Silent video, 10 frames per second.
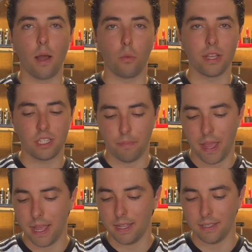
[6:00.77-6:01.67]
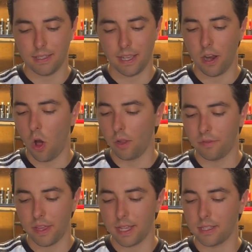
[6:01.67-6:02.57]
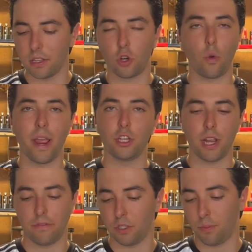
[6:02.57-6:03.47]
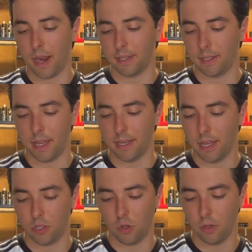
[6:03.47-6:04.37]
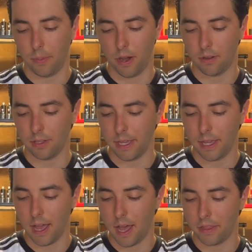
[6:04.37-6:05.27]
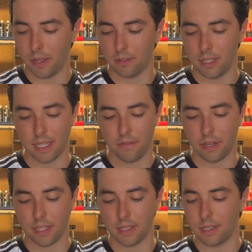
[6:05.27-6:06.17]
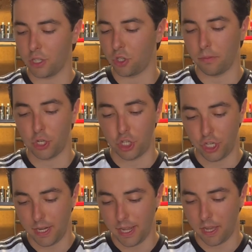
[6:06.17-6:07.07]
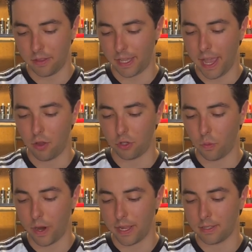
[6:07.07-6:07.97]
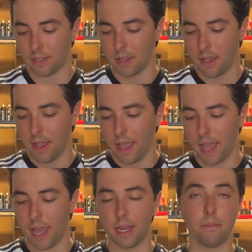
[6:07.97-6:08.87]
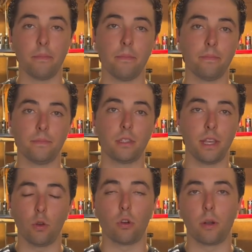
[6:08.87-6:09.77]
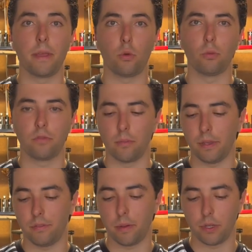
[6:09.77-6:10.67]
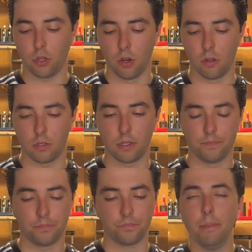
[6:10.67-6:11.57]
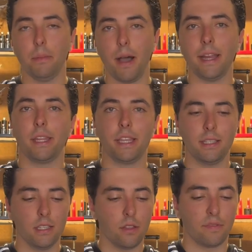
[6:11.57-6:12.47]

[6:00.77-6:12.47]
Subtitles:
wrist pins and all of this, and the crankshaft is practically identical, apparently. The LT7 gets additional machining on the counterweights and in order to make room for beefed up internals. Keep in mind, this is the